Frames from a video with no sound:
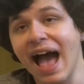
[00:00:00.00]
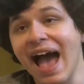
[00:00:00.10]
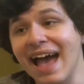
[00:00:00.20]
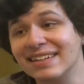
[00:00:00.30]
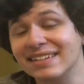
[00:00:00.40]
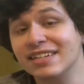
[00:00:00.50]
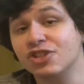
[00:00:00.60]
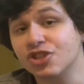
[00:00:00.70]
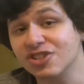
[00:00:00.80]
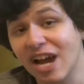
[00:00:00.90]
and he
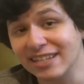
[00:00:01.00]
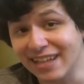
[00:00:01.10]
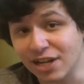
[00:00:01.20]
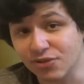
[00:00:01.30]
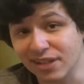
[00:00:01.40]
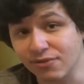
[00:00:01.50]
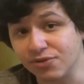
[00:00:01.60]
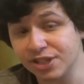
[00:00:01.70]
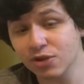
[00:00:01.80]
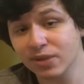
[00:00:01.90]
just signed an entry-level
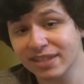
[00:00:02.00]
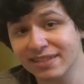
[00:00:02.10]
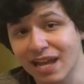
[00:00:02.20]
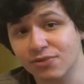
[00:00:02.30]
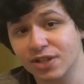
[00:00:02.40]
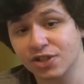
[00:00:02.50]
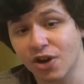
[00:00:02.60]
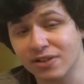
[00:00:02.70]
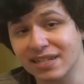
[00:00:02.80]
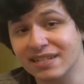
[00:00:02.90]
deal with the San Jose Sharks.